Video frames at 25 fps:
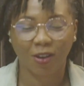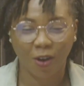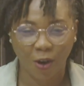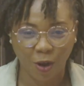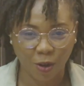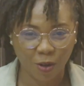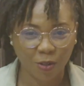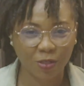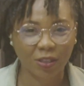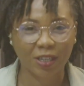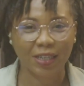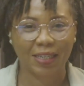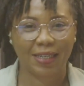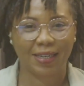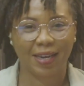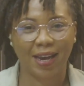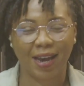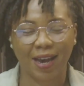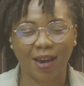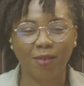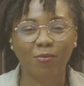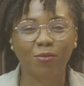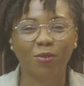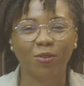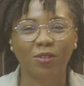all the
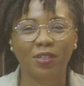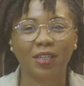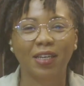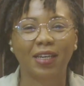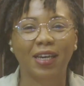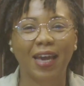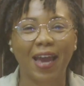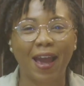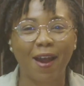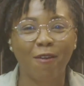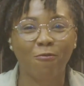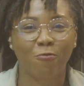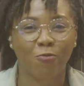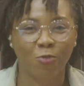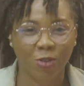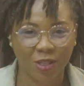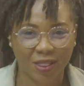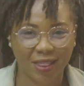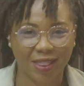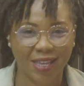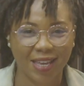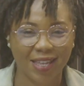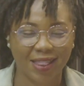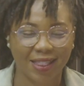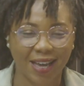time to take
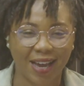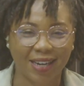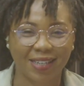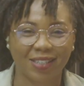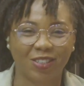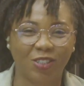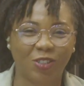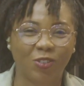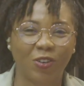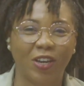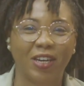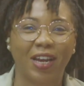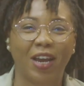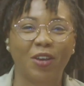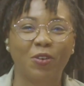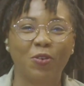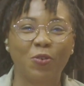everything that is trending.